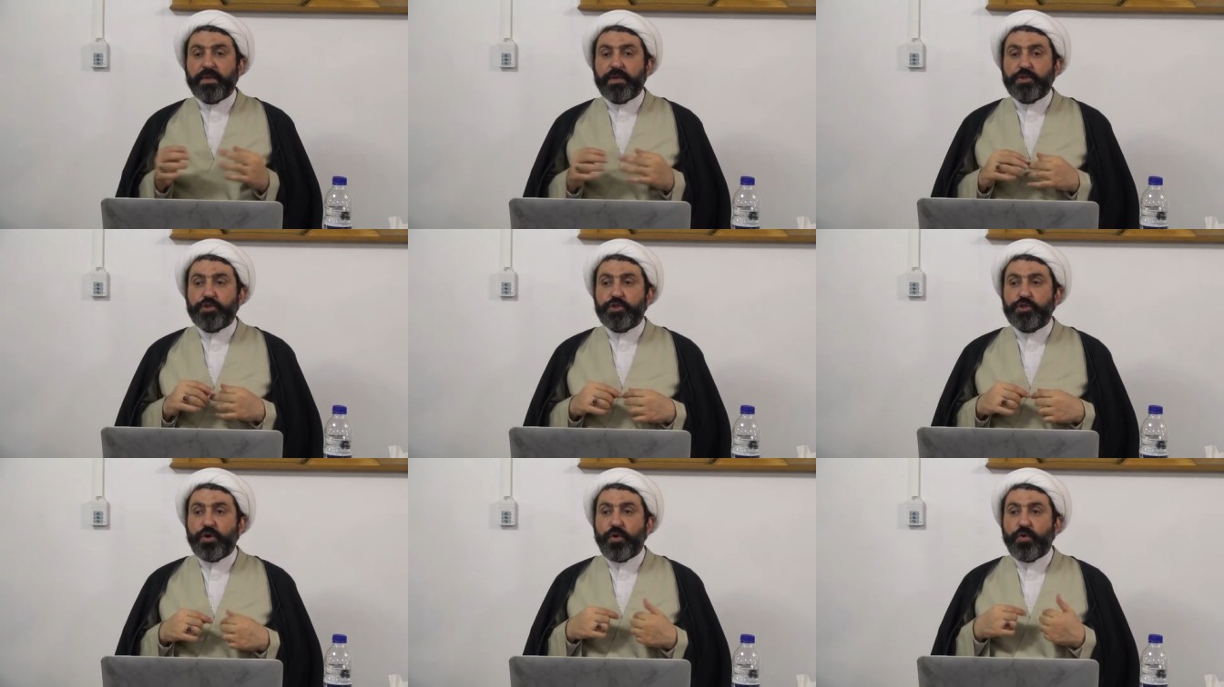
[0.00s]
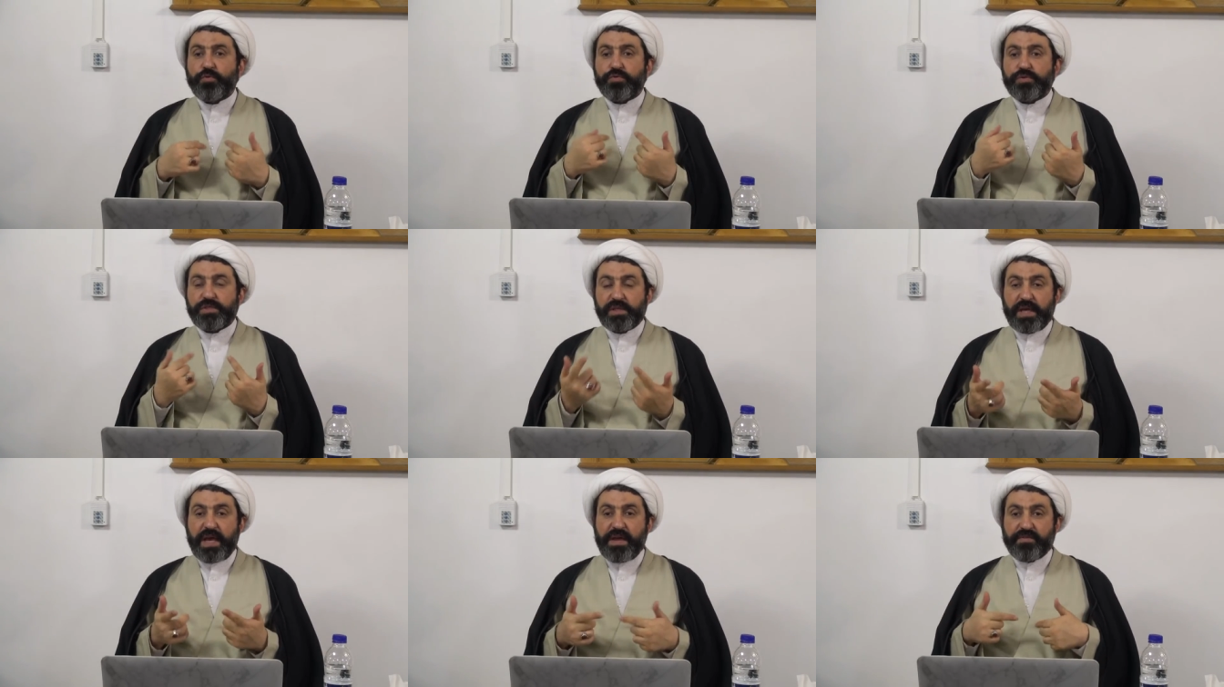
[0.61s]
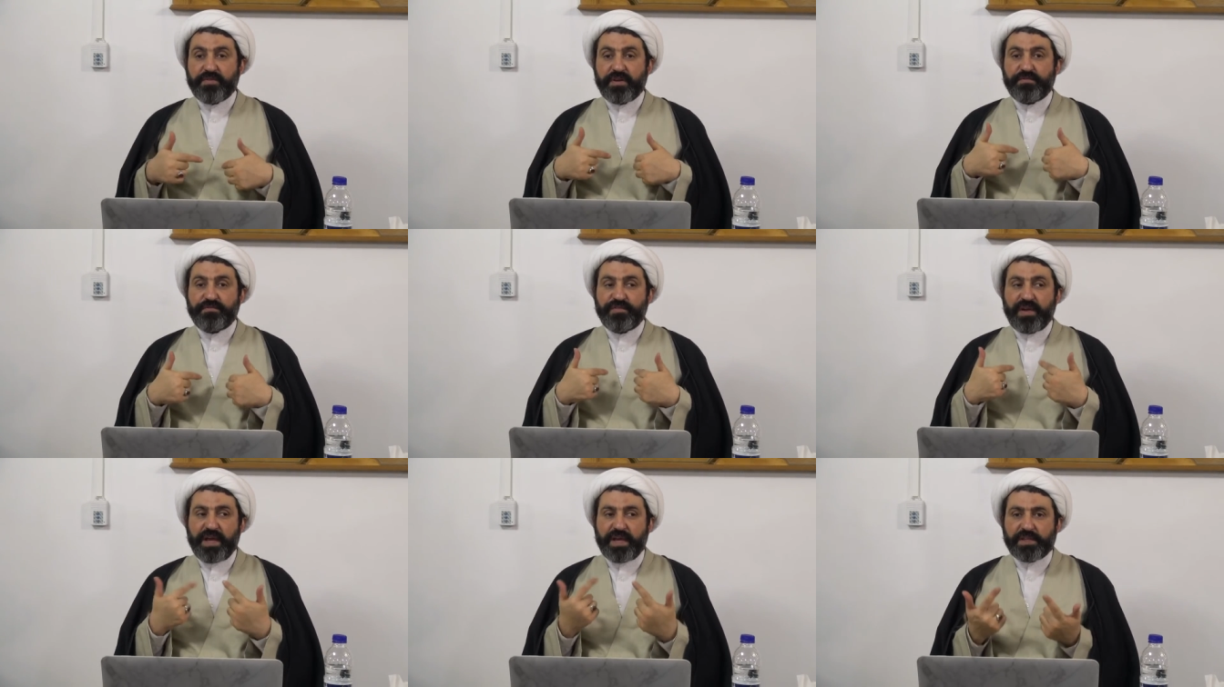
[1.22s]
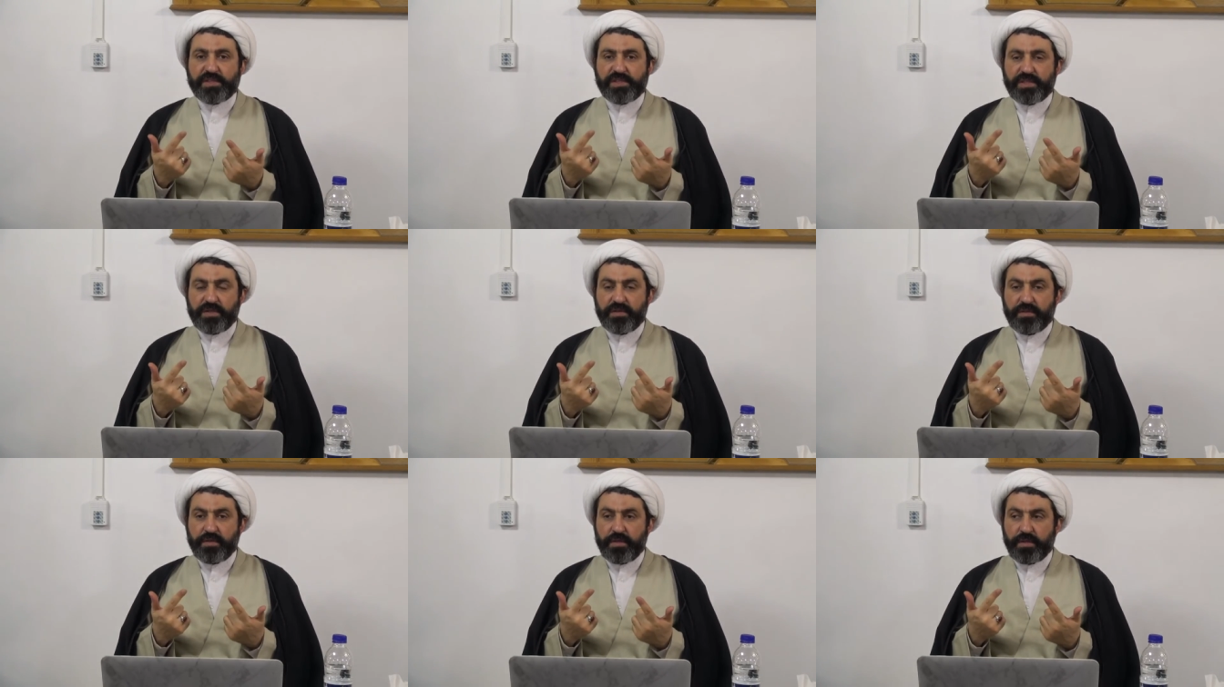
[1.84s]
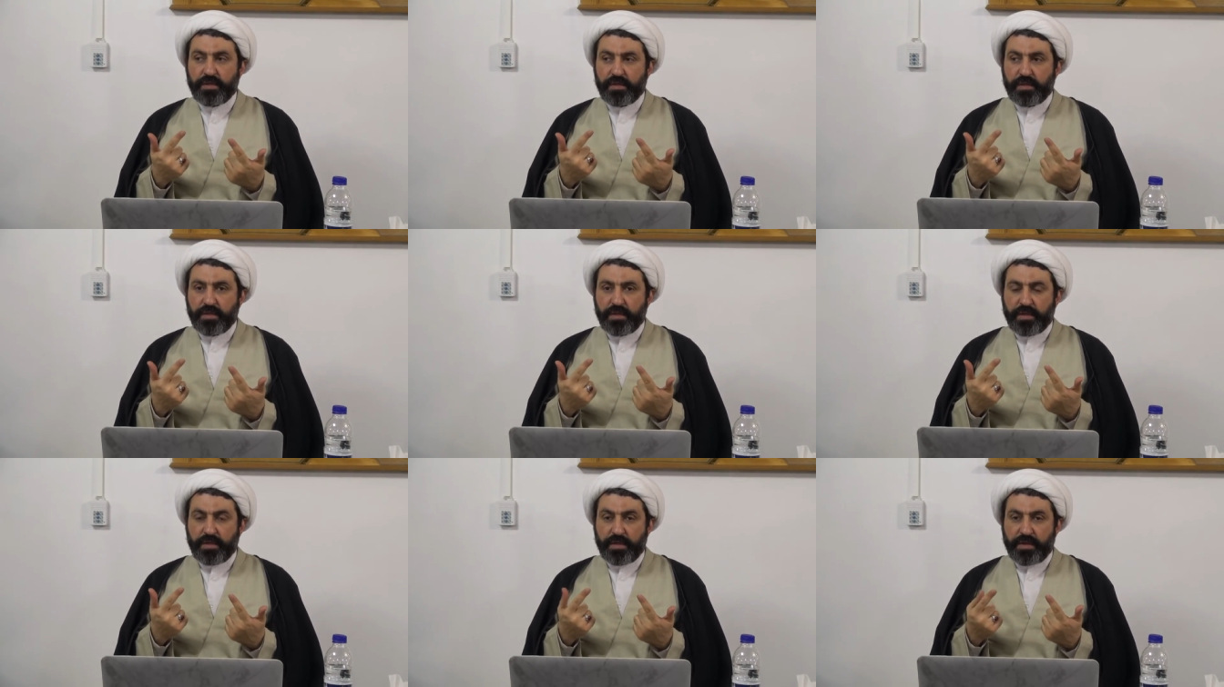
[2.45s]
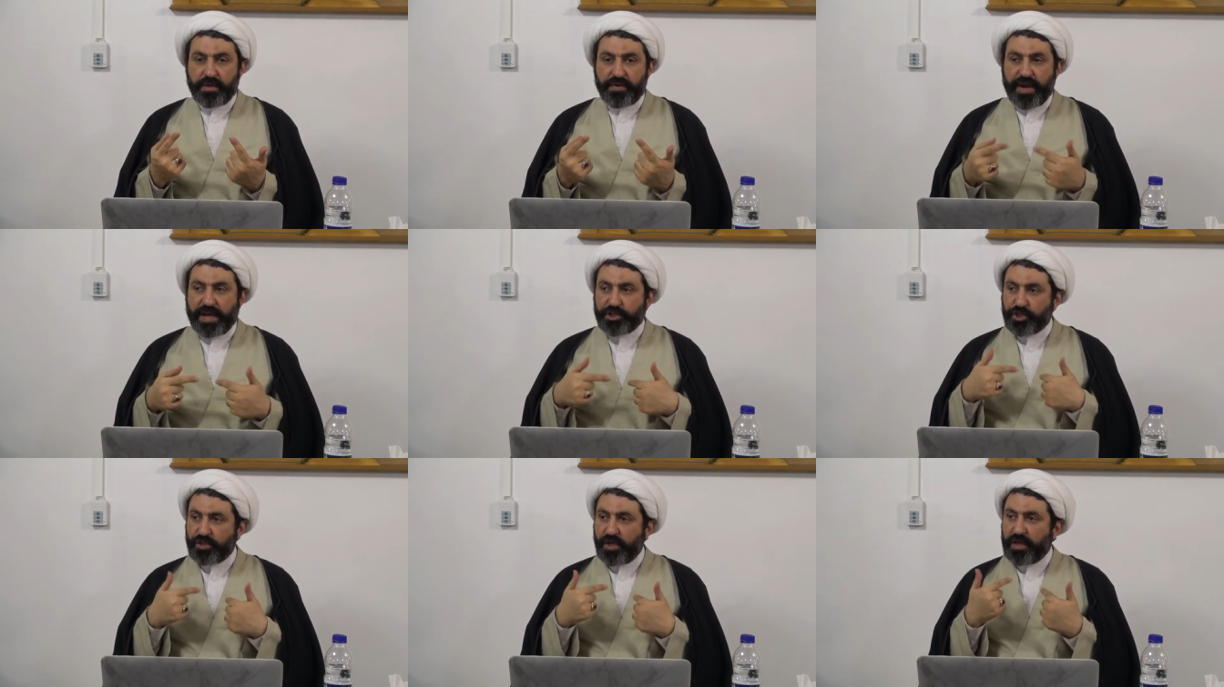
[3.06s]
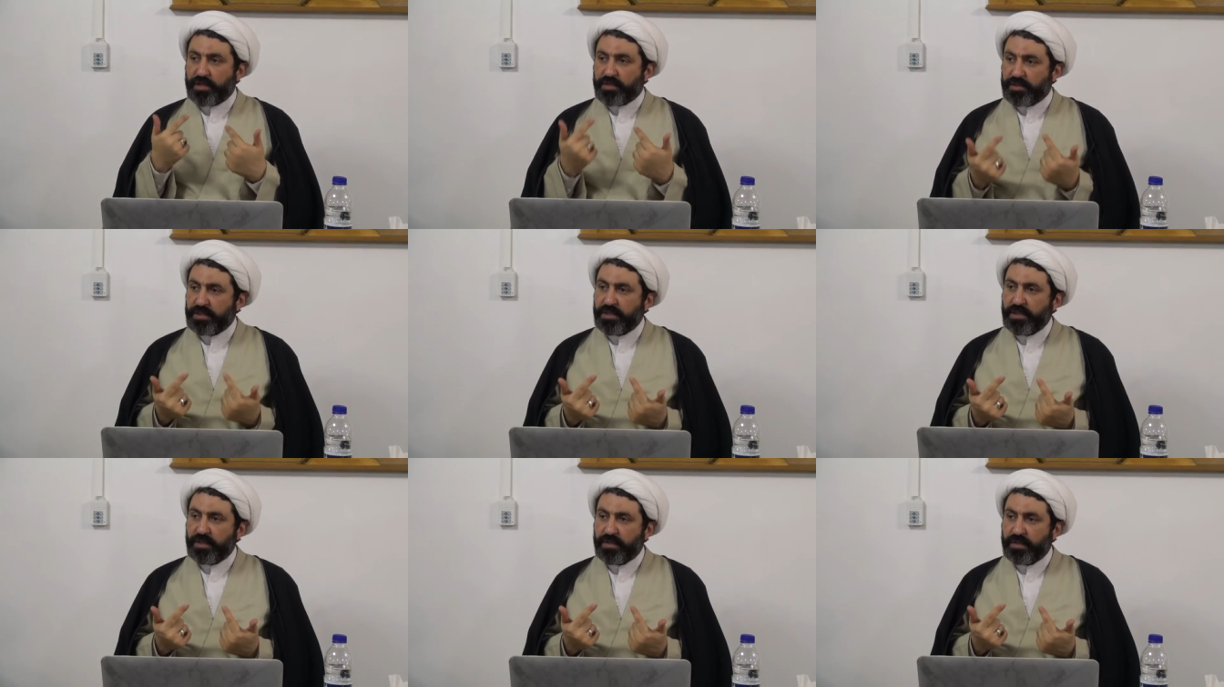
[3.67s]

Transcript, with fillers: shows and reflects rationality,